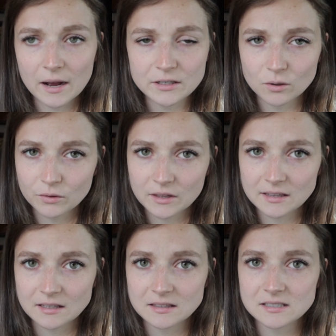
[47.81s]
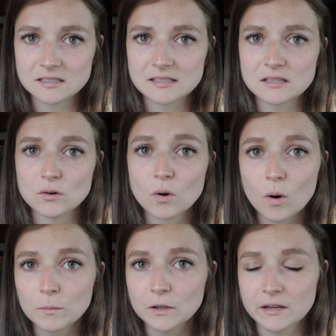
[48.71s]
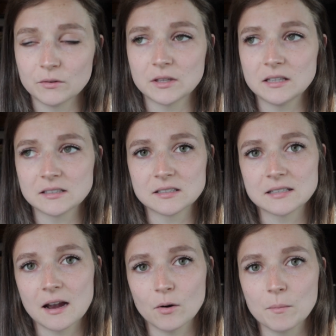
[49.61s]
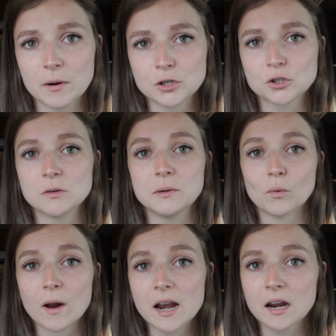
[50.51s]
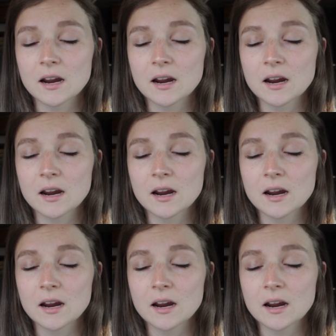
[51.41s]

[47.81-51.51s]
I don't think that this is normal. I don't think this is how our bus should be running.